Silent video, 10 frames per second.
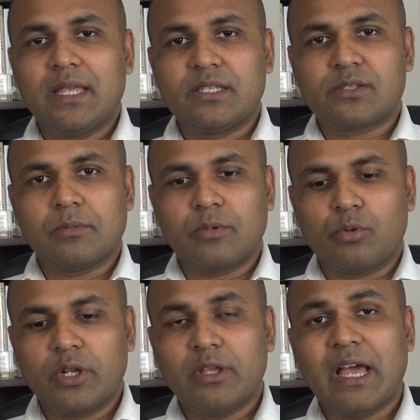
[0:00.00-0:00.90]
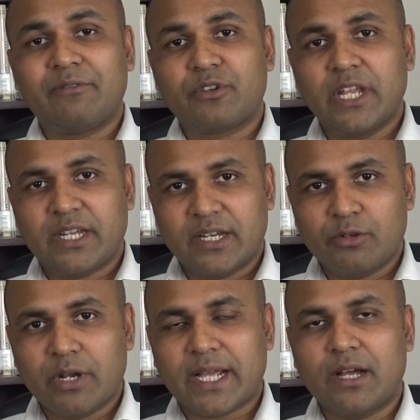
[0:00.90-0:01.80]
is when you have created
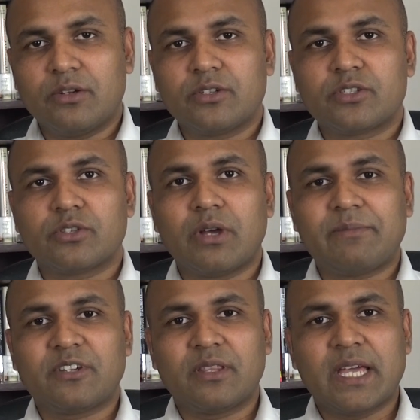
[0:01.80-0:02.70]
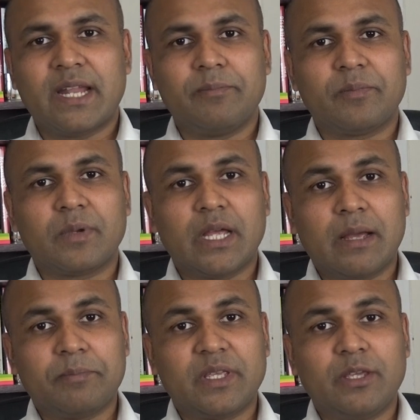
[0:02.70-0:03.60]
your account. So after that,
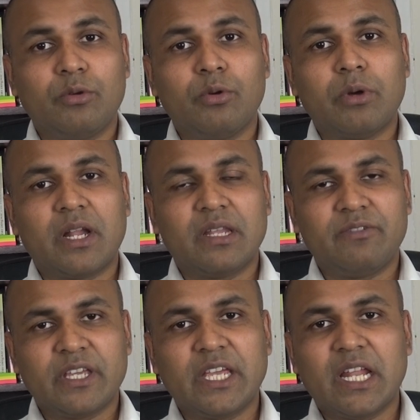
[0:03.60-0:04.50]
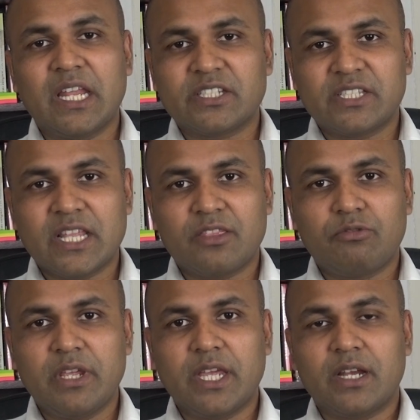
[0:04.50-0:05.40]
you are living here less than
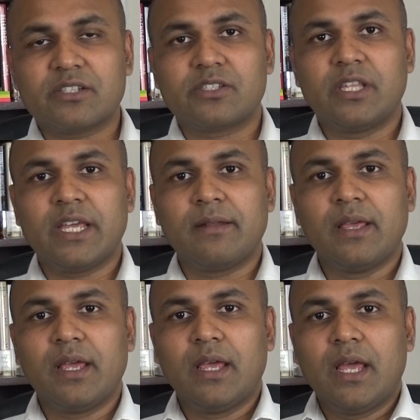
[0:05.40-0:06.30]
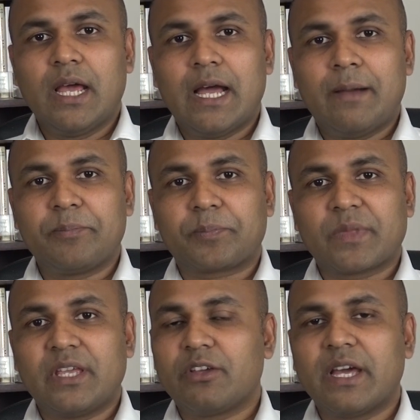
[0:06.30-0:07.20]
3 years, then
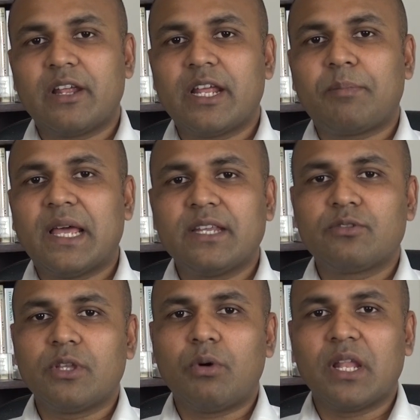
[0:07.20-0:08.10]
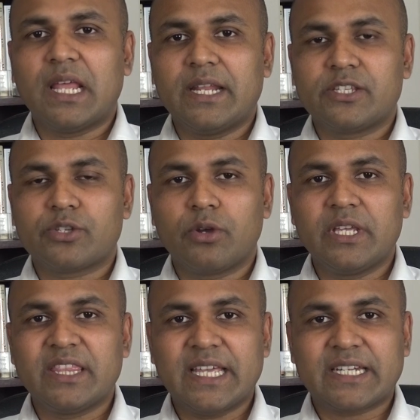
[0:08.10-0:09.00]
you cannot apply to the online. So
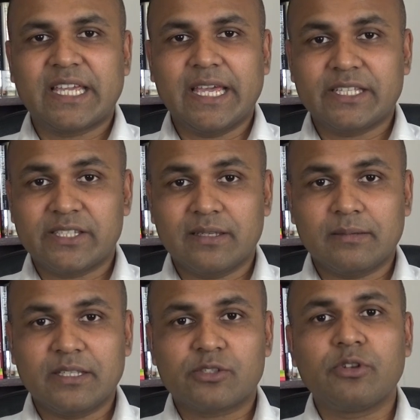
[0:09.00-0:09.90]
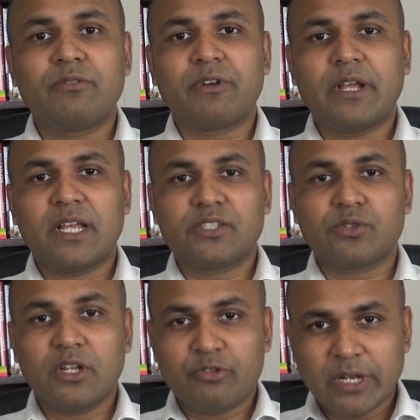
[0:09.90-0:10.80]
in that case, student finance
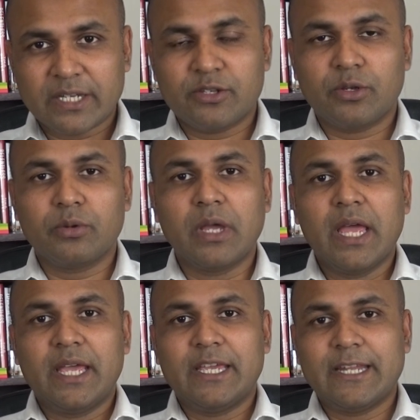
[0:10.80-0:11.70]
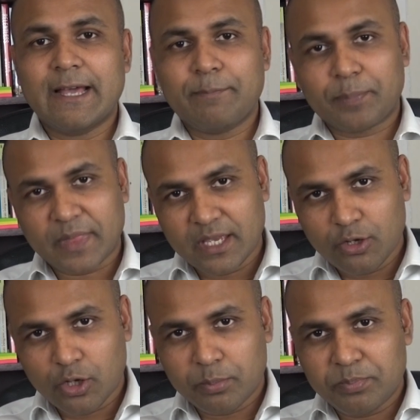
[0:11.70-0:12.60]
will direct you in a
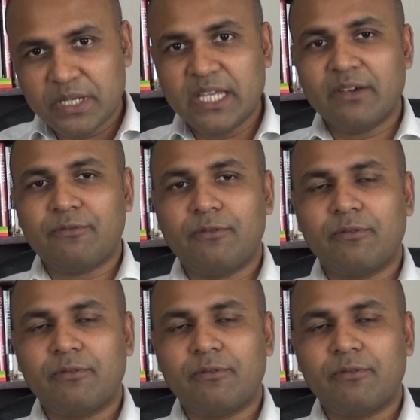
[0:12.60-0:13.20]
PDF